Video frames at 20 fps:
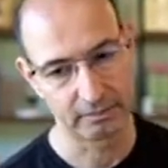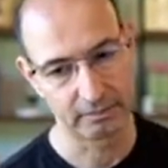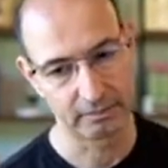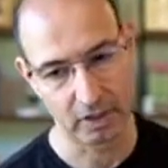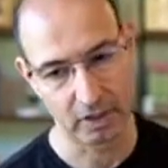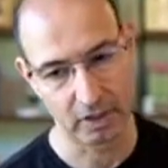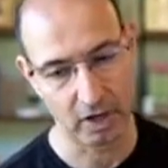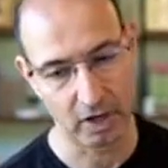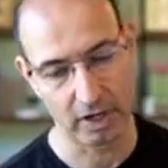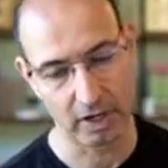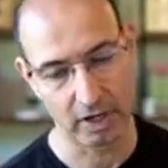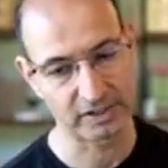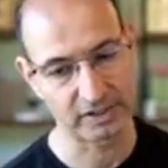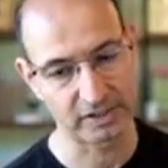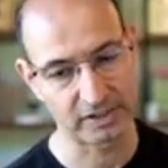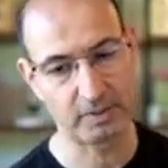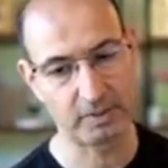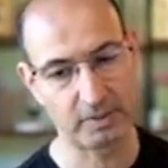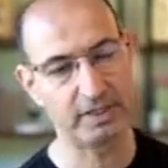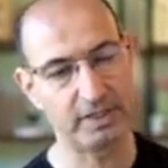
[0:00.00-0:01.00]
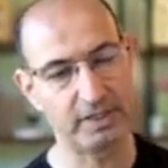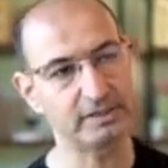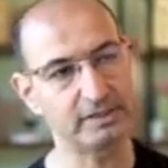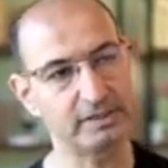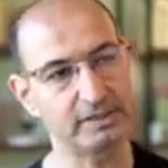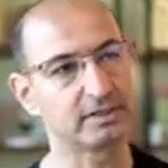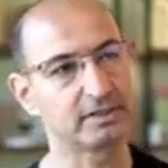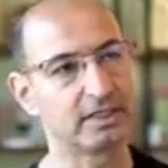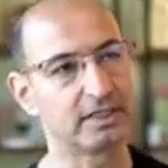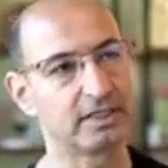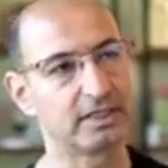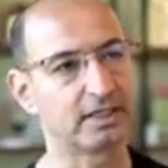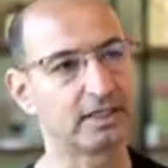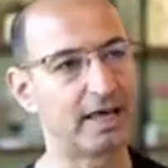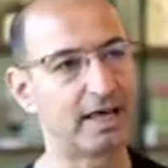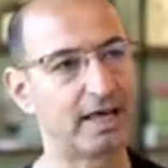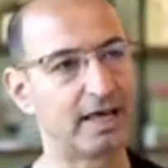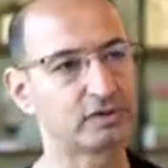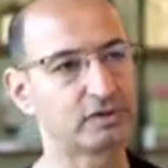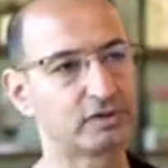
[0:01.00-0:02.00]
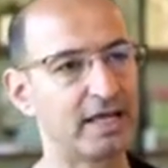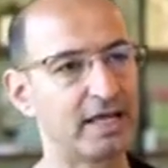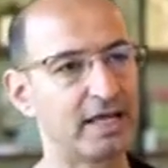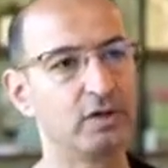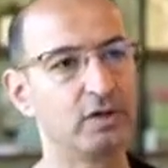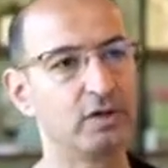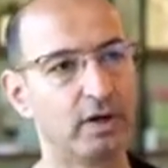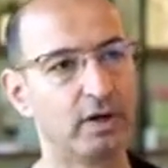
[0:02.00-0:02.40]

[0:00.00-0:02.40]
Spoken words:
experience that allows anyone